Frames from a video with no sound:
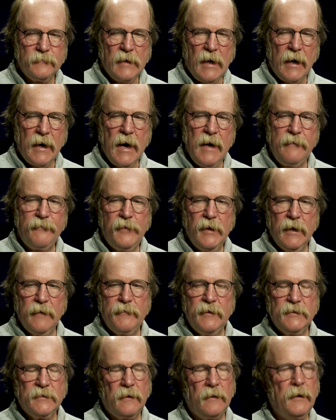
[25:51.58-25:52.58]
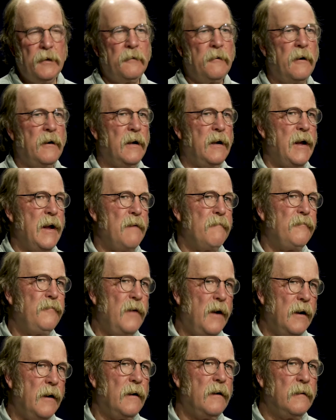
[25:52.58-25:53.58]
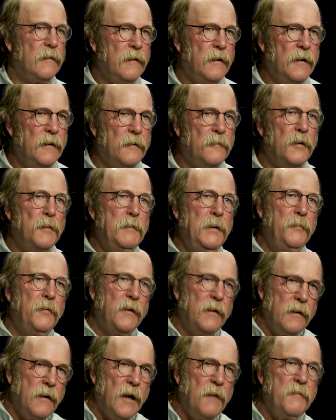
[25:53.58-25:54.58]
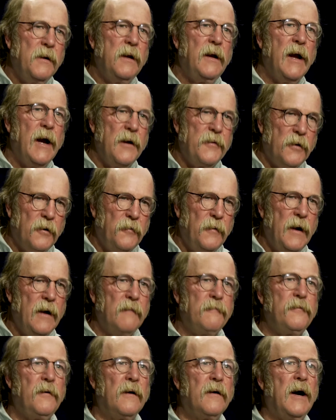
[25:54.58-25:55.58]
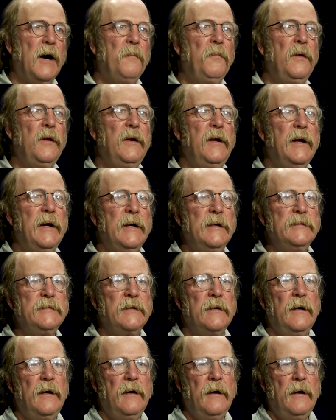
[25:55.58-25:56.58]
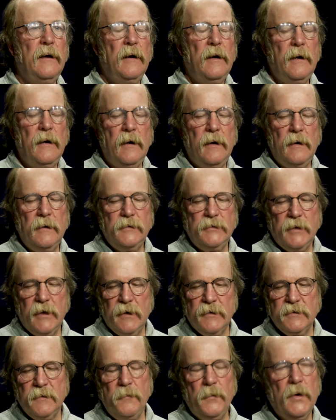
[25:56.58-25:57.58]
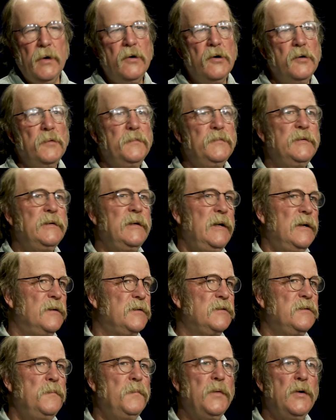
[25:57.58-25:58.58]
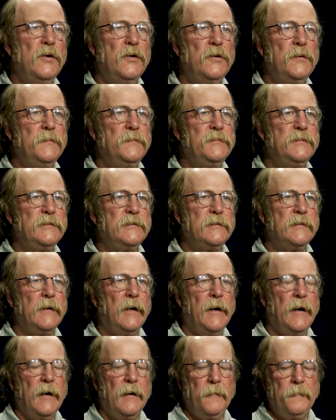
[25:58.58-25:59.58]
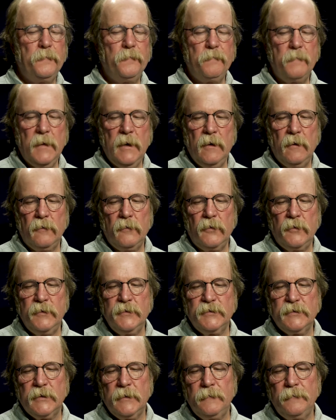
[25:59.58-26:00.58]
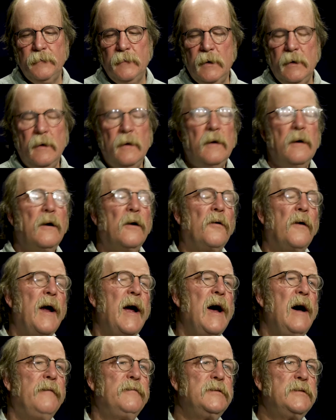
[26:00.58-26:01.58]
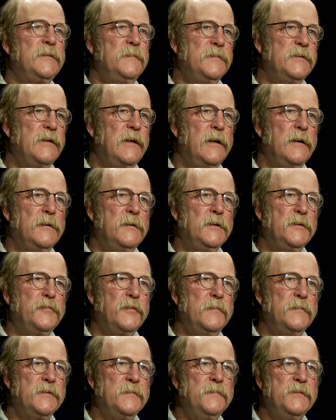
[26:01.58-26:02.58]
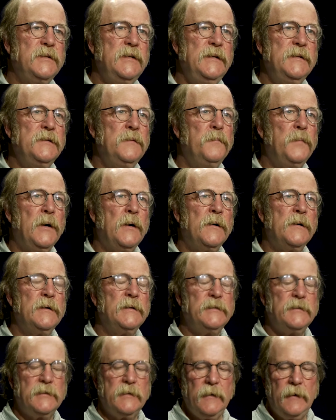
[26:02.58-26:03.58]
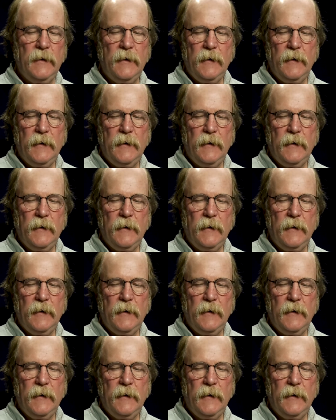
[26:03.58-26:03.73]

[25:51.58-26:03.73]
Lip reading: I kind of think of it as a literary campfire, where people can come and gather around for a couple of days, share some poems, hear some poems, learn some craft, some skills from some seasoned poets.